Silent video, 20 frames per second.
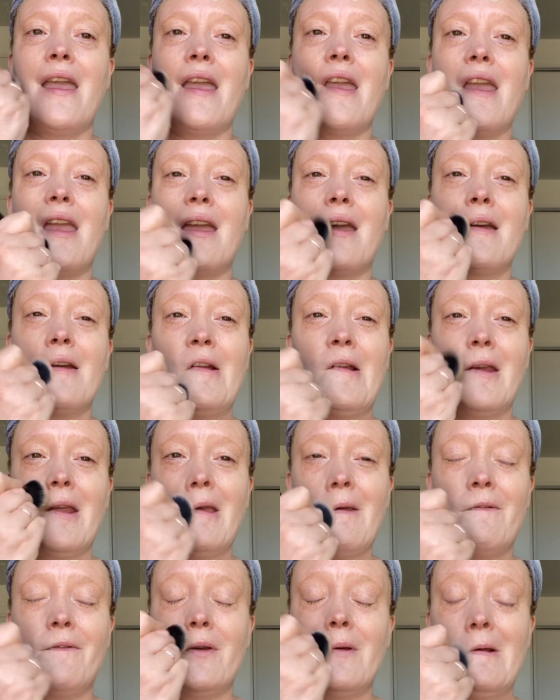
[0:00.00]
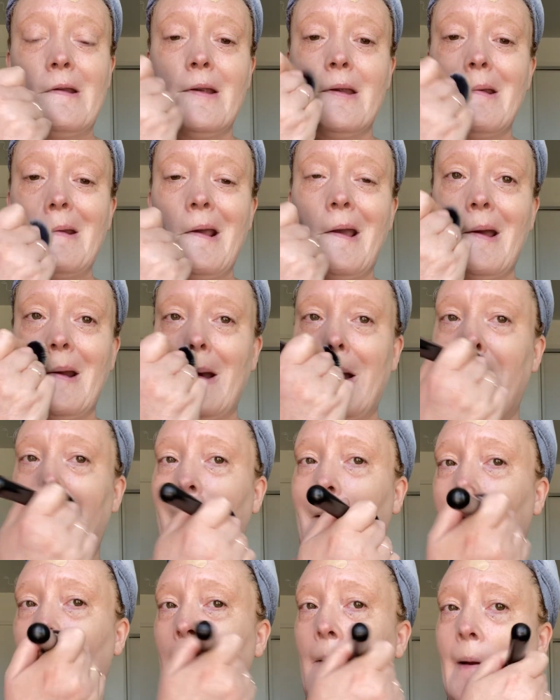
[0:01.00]
And if you did not
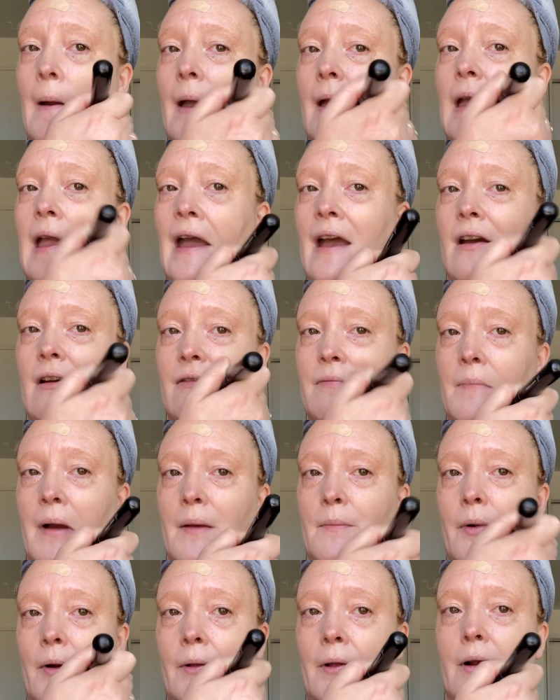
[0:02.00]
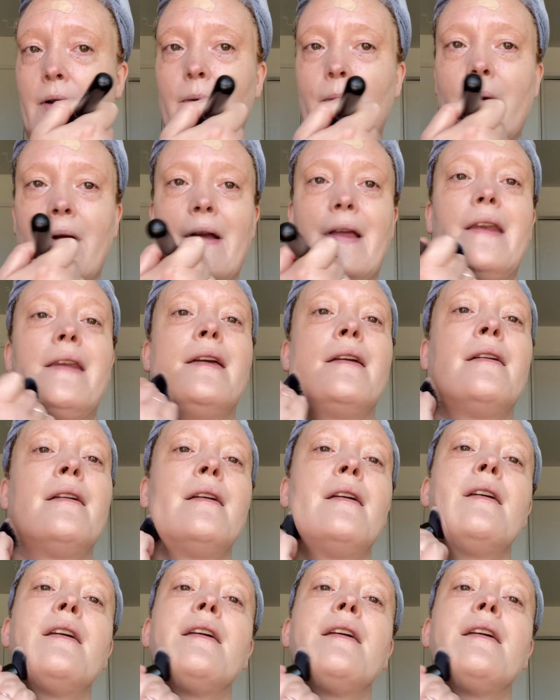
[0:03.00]
know, I have bipolar 1,